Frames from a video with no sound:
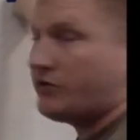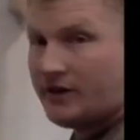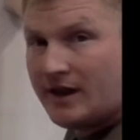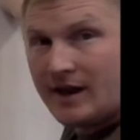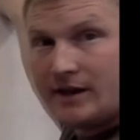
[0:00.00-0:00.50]
to
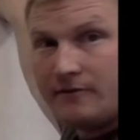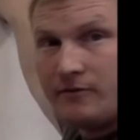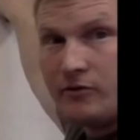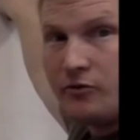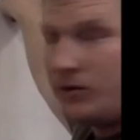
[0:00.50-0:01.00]
negative
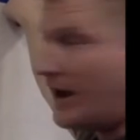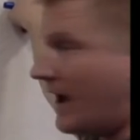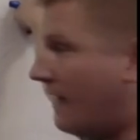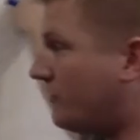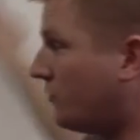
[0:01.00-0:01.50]

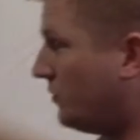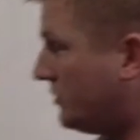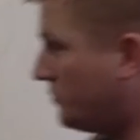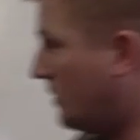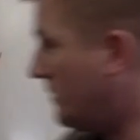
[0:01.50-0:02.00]
3/2, which
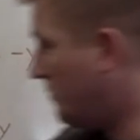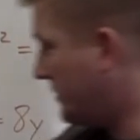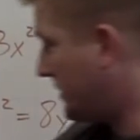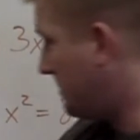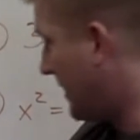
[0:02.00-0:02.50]
is what was
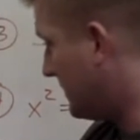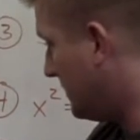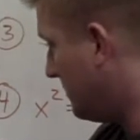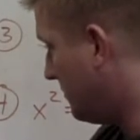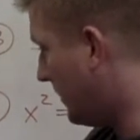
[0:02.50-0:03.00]

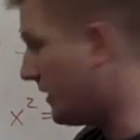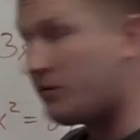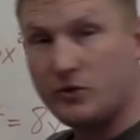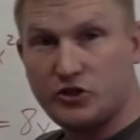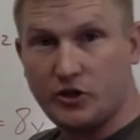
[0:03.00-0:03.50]
expected, right?
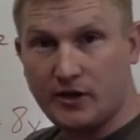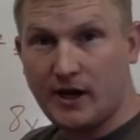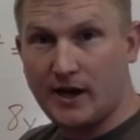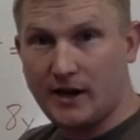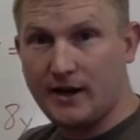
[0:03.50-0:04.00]
We should
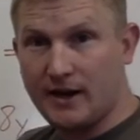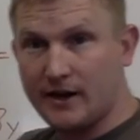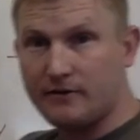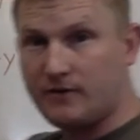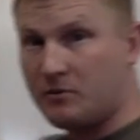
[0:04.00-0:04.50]
get a
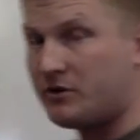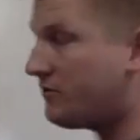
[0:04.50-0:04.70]
negative number